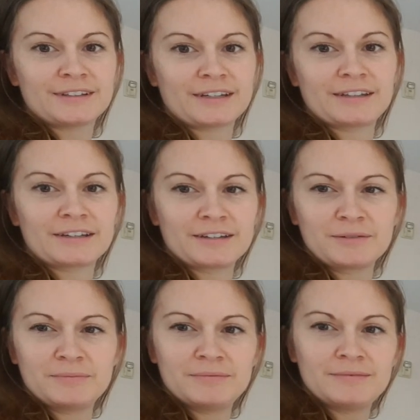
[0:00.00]
kind of like
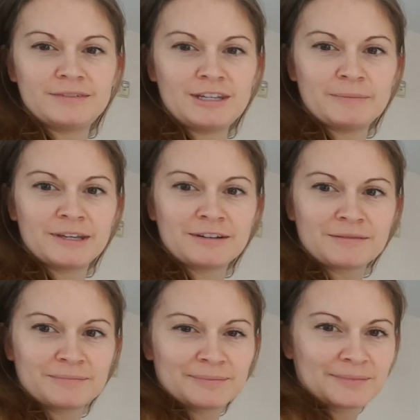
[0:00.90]
a
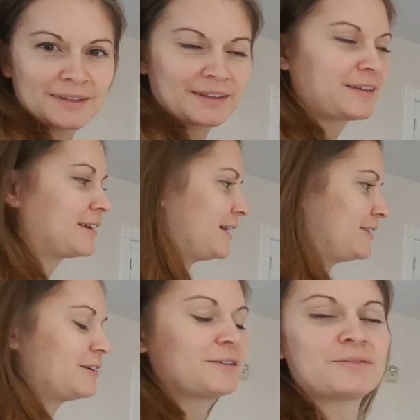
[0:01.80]
demon. I
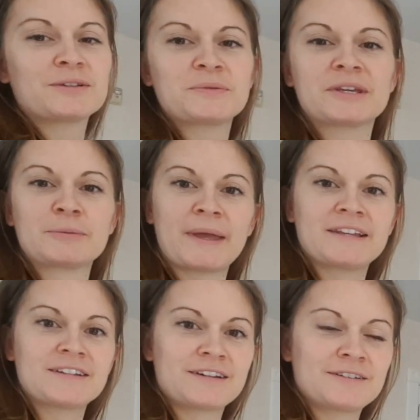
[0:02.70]
think once we get the
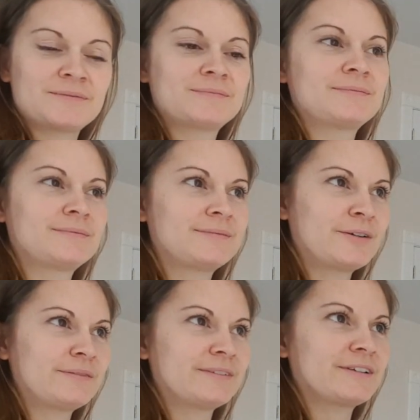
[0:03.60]
paint on,
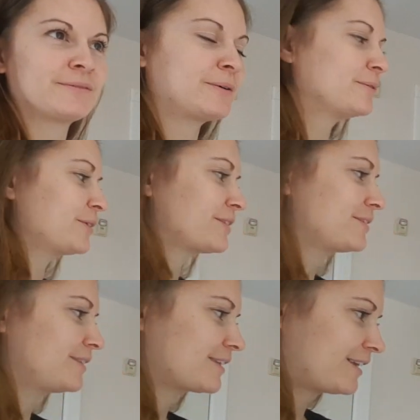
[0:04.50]
hopefully it won't look
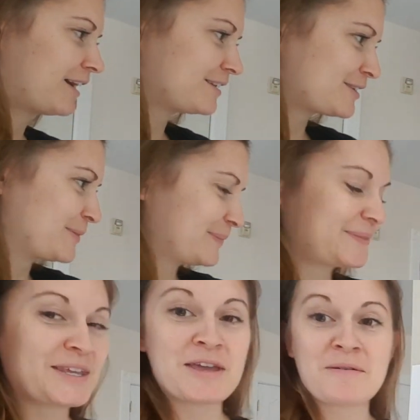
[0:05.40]
like that.
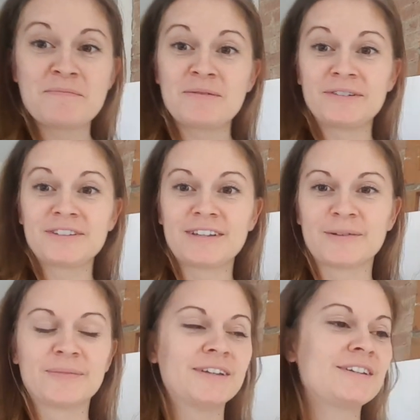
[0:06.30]
But we'll
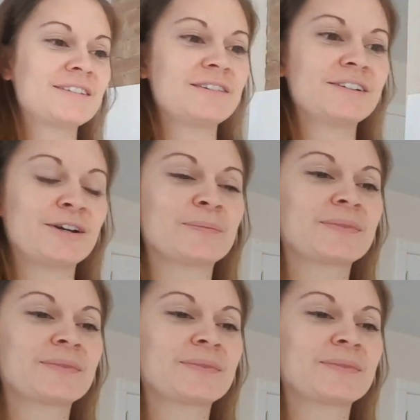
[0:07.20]
see. You just never know.